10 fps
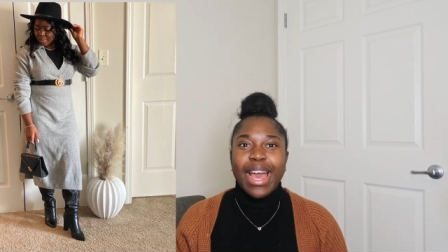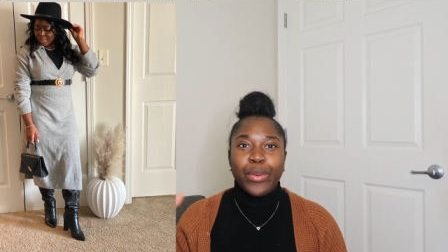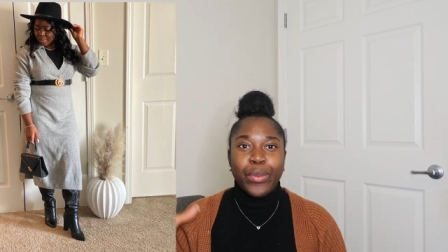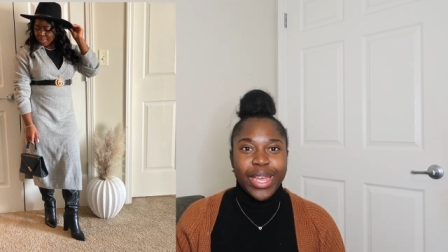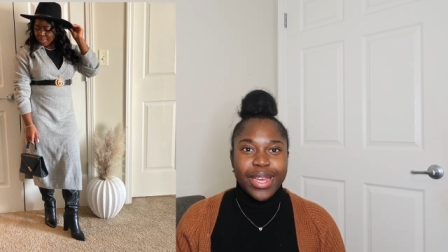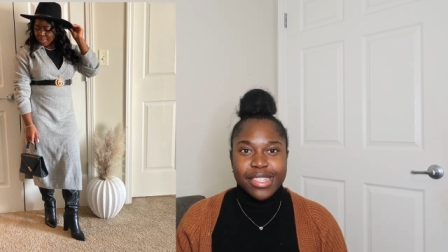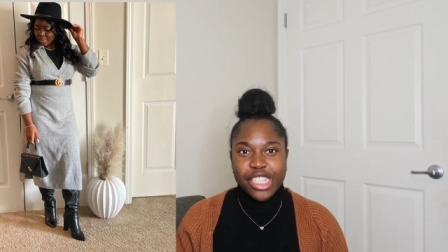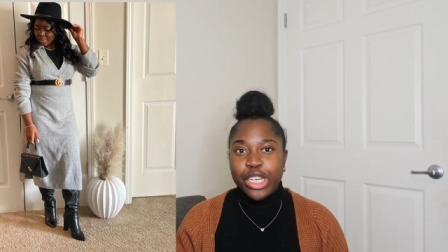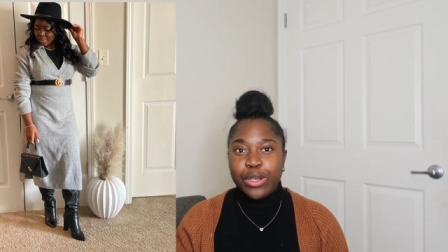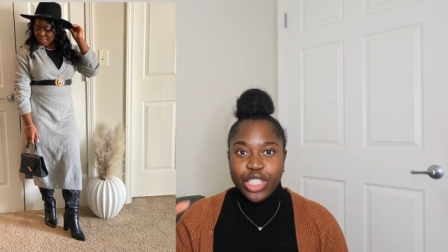I wait
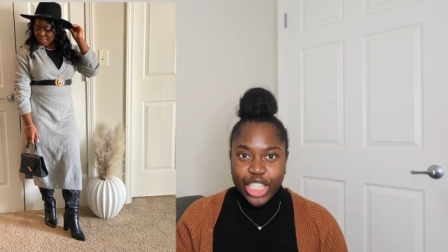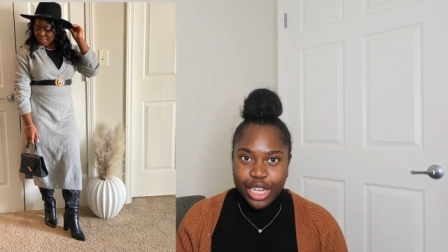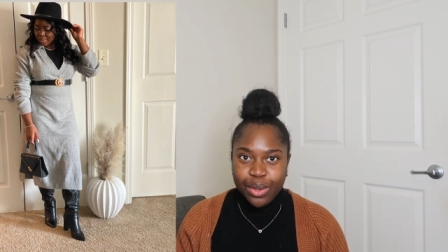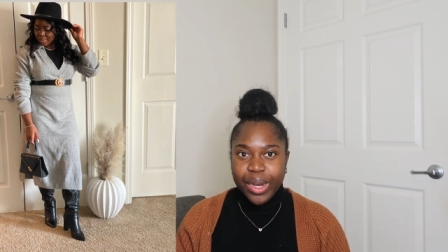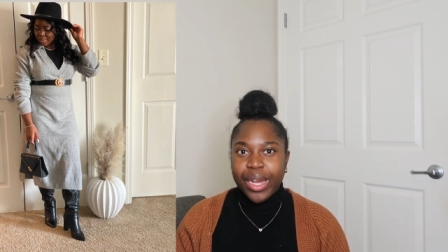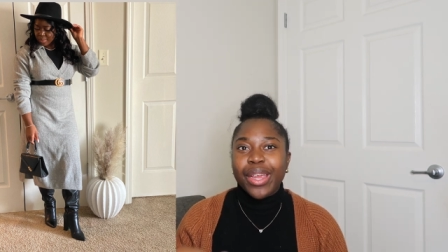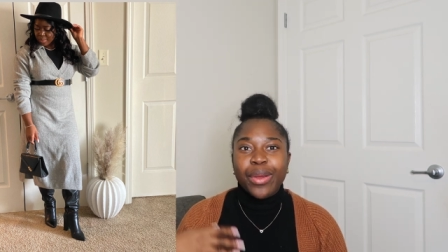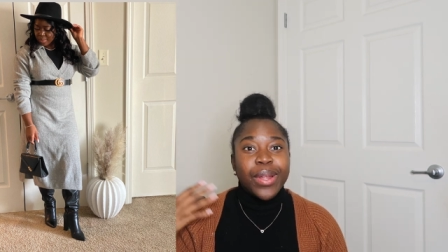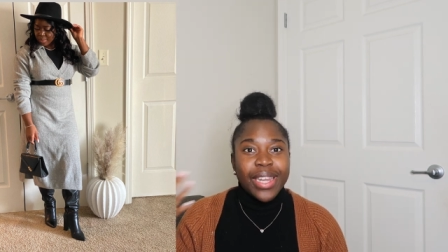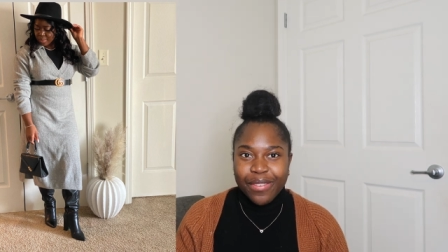until January
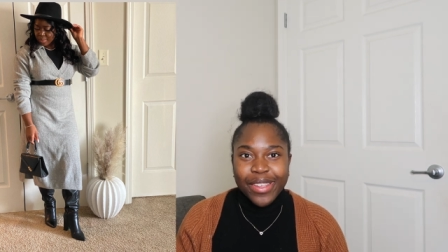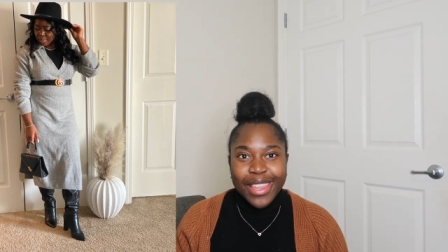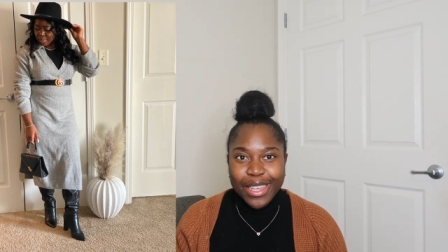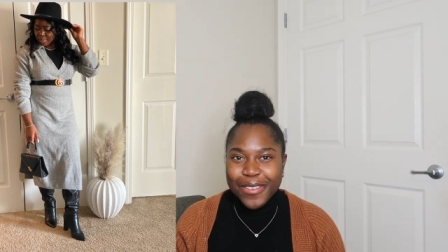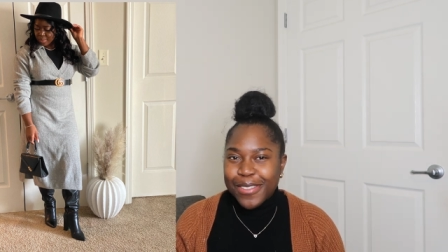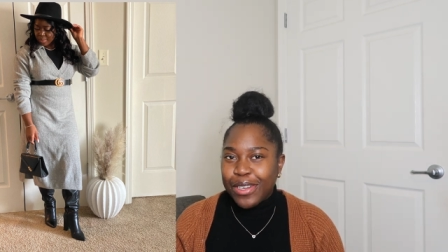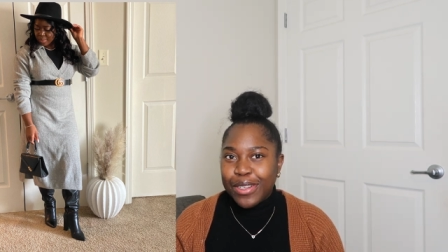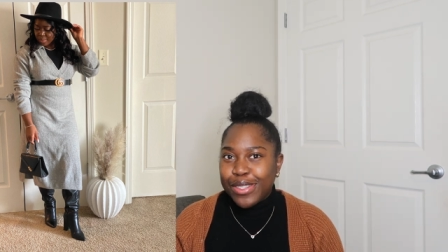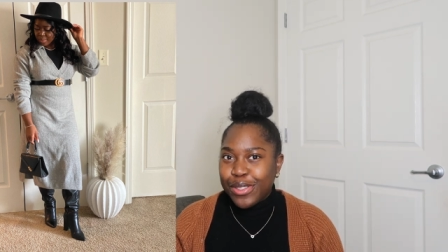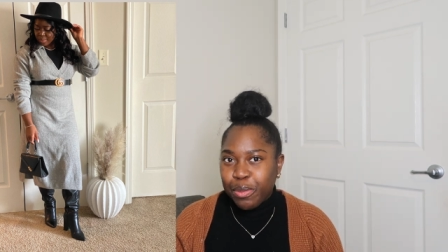when everything goes
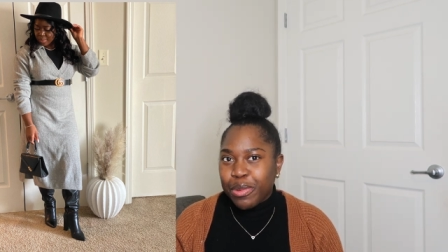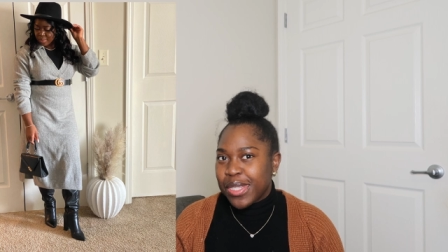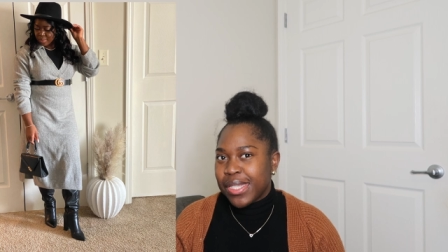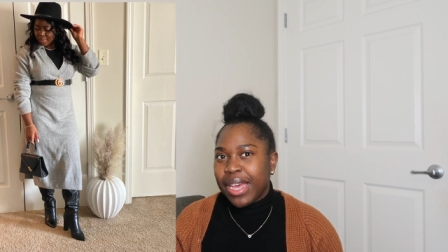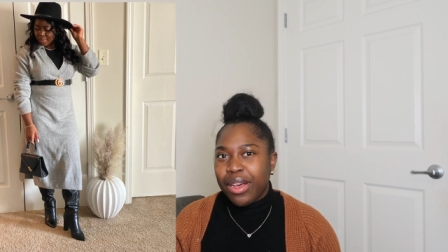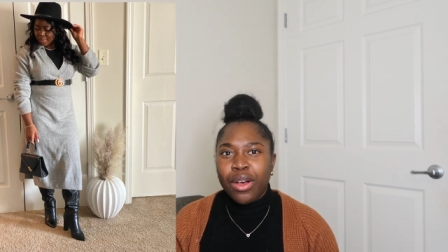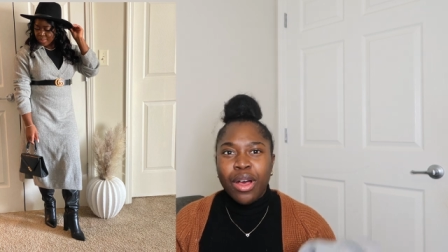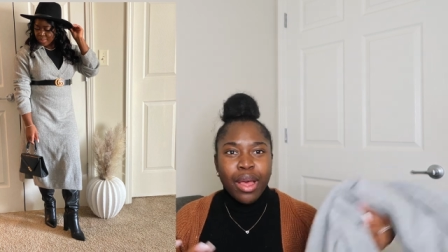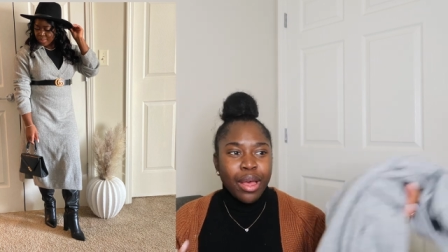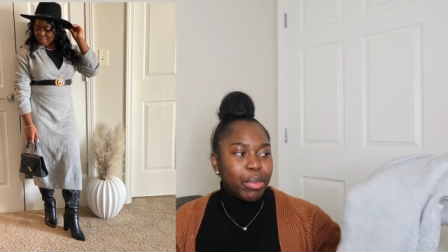on super sale,
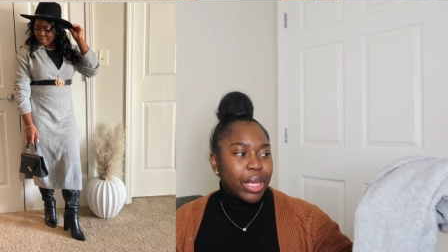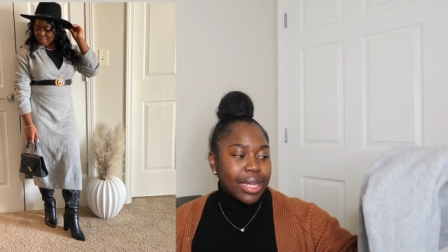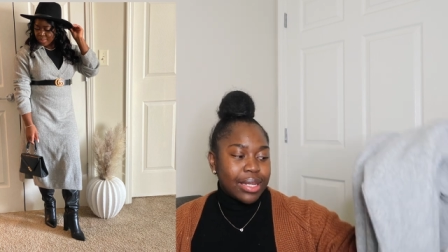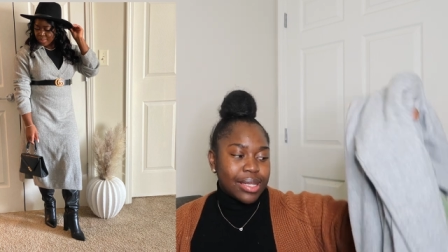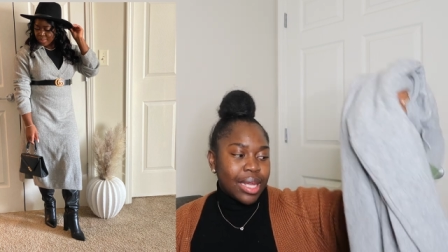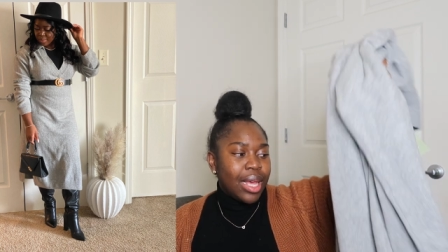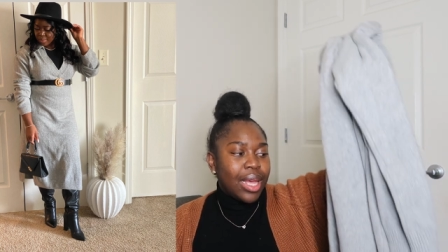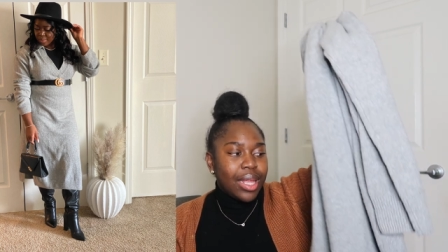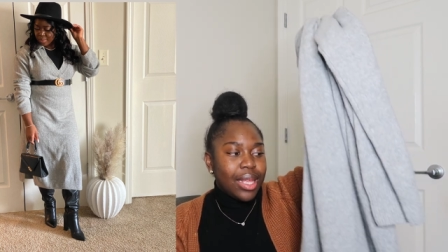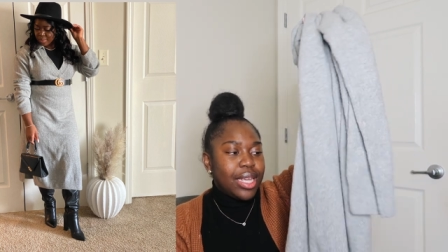because
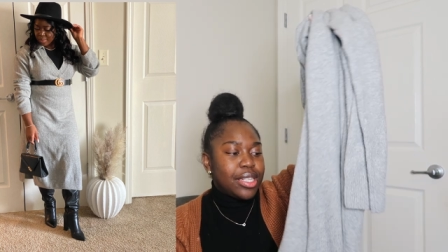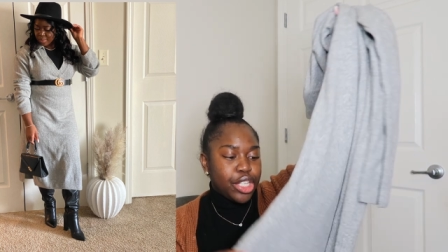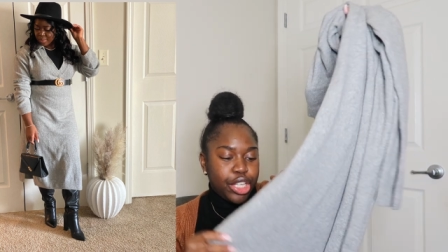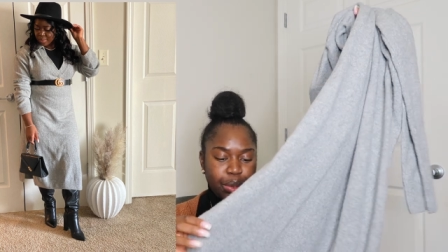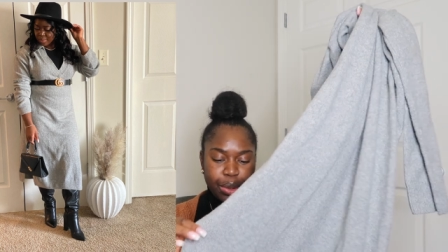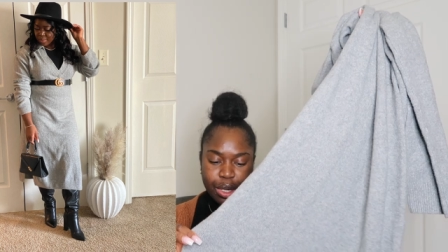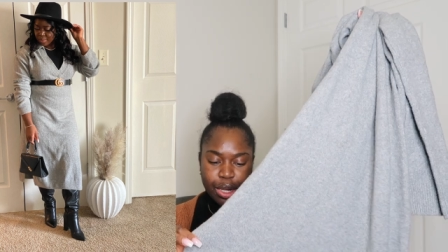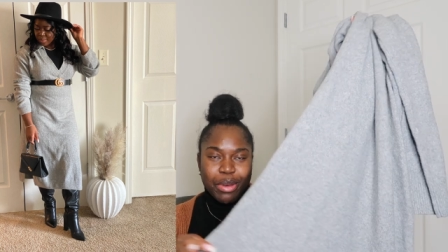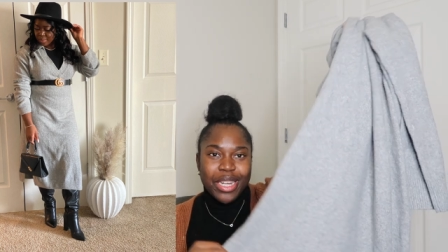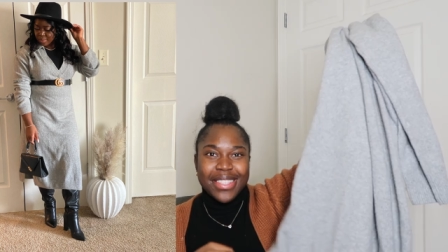it's cute and
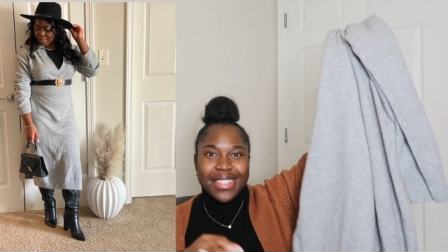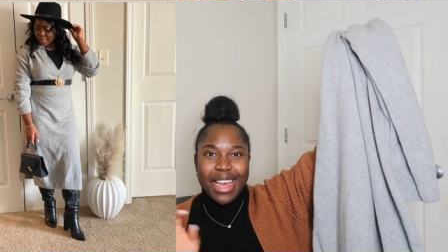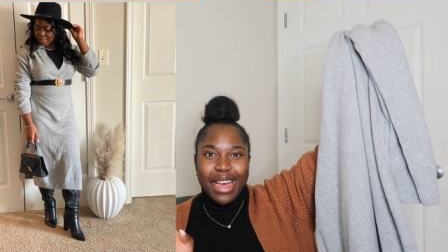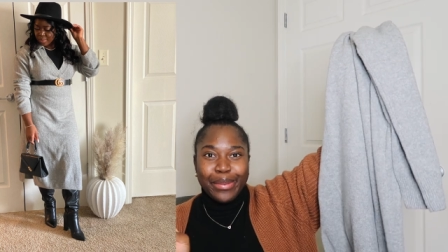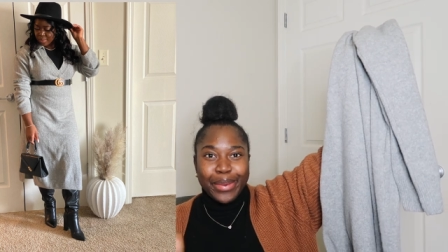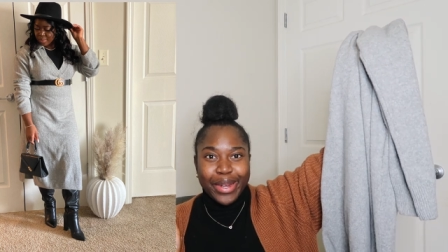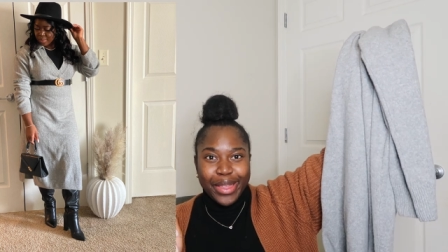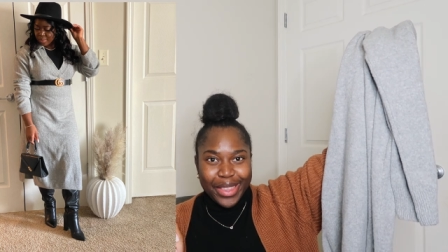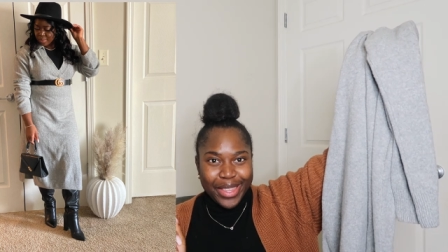all, but it's not worth